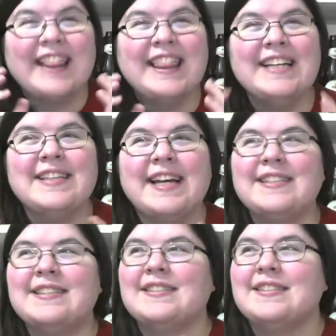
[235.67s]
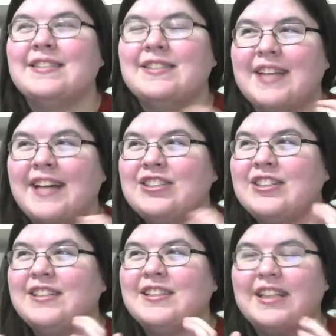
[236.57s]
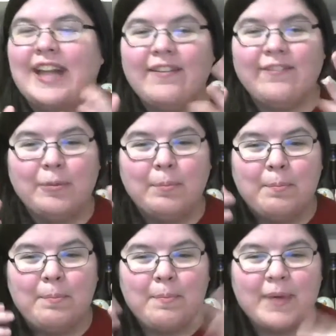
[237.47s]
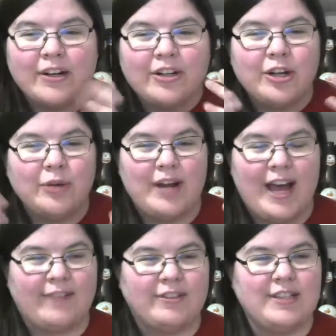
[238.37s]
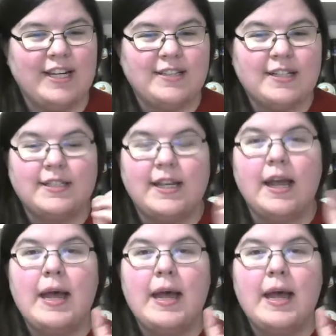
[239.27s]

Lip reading: this has such a delightful bitter note aftertaste, and it's like